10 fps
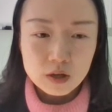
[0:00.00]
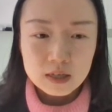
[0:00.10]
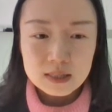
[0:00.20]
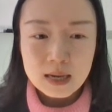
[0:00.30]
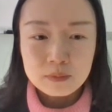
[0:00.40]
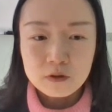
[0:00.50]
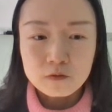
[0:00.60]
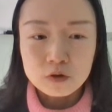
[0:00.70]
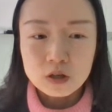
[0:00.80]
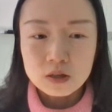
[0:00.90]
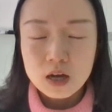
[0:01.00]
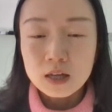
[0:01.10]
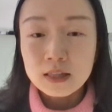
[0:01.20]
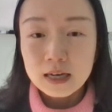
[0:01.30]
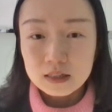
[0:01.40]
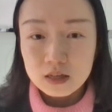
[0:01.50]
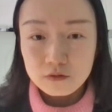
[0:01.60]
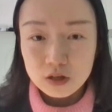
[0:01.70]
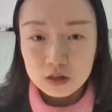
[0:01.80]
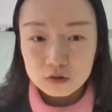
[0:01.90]
except for the
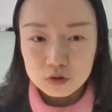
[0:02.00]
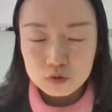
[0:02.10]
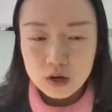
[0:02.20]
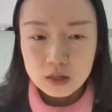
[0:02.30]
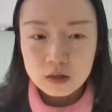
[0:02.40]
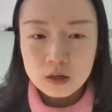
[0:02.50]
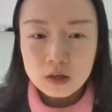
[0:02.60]
non-negativity constraint.